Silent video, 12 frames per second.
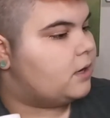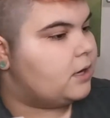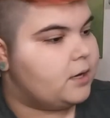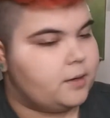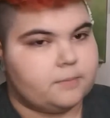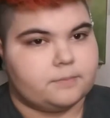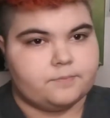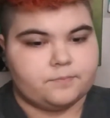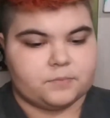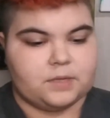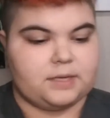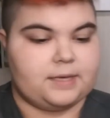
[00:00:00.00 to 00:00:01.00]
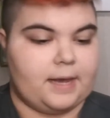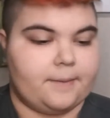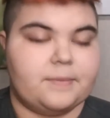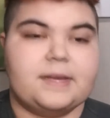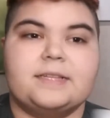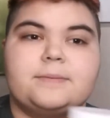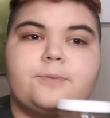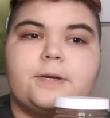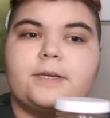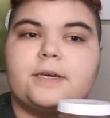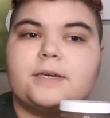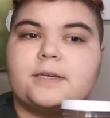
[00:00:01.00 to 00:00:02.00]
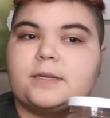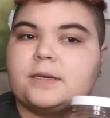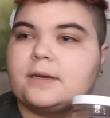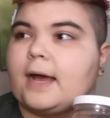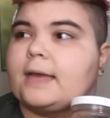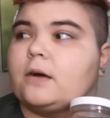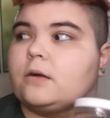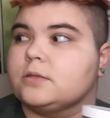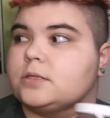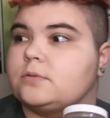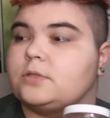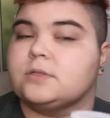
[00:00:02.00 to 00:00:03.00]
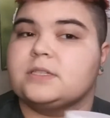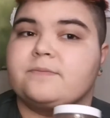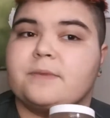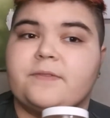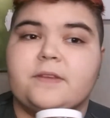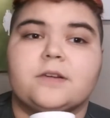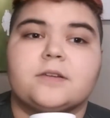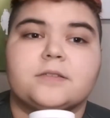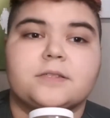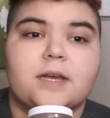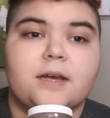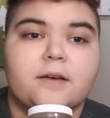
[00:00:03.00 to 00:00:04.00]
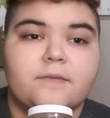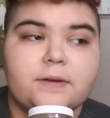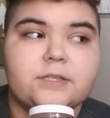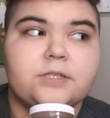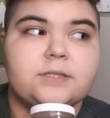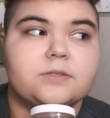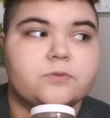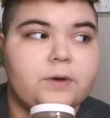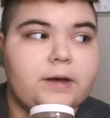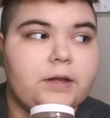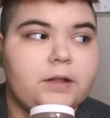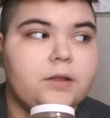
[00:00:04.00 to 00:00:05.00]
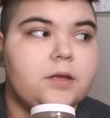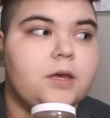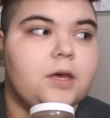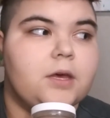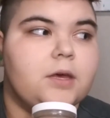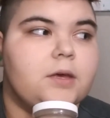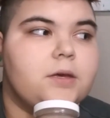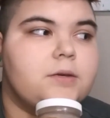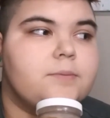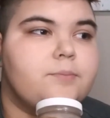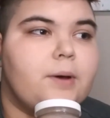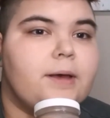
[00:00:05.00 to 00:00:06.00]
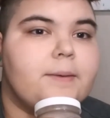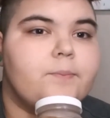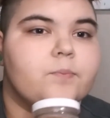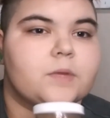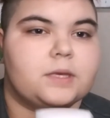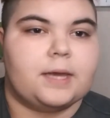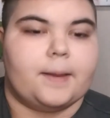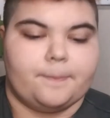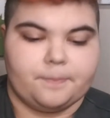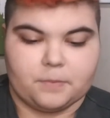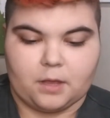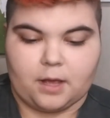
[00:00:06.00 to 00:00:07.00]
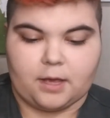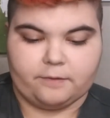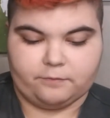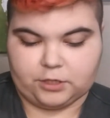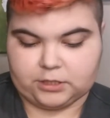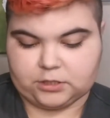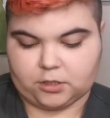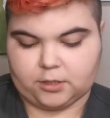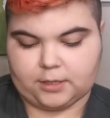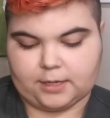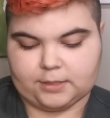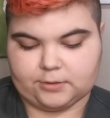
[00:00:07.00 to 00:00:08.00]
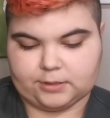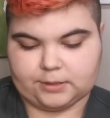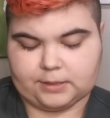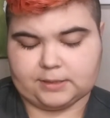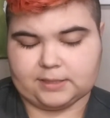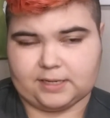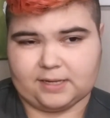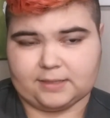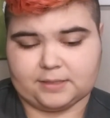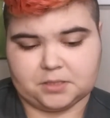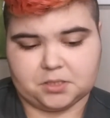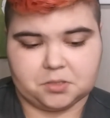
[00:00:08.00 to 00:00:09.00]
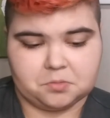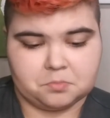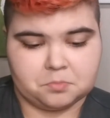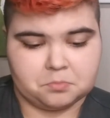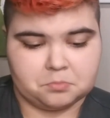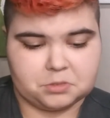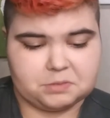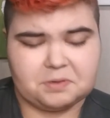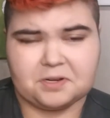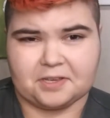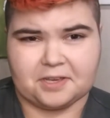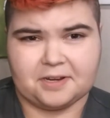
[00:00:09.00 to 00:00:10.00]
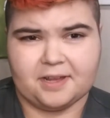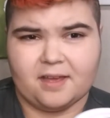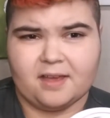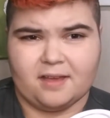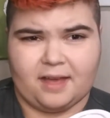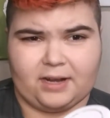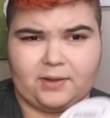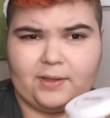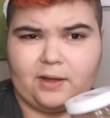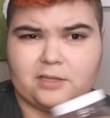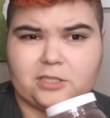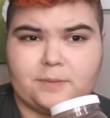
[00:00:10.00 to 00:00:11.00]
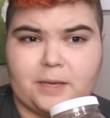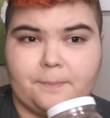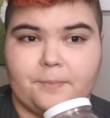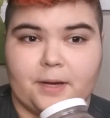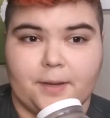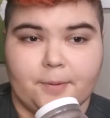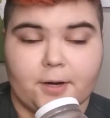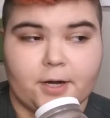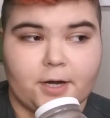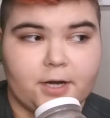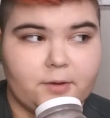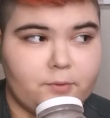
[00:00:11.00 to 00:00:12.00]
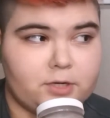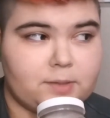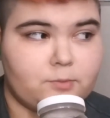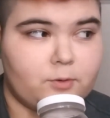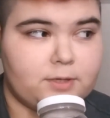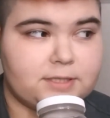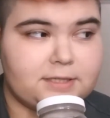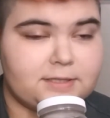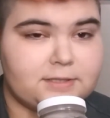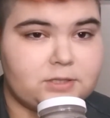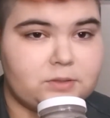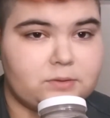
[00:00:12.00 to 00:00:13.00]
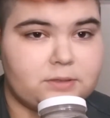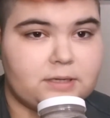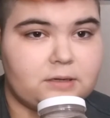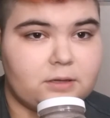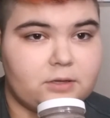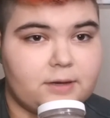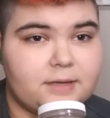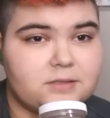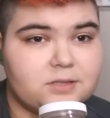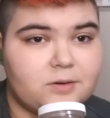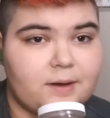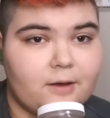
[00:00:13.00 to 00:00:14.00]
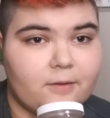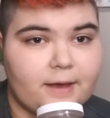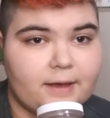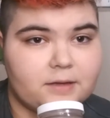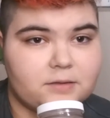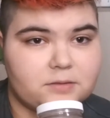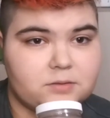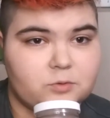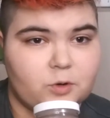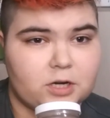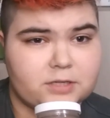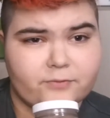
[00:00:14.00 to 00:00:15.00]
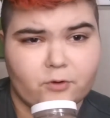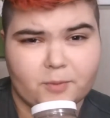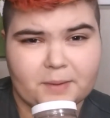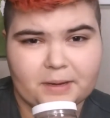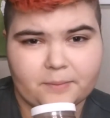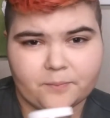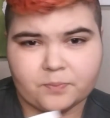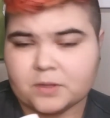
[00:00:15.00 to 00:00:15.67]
yeah, it's pretty good. I also do give my feeders veggies as well, but yeah, I just started kind of using this, and it's pretty good. I know they also make bug burger, which I'm going to get soon, and I'll let you guys know how that works for me.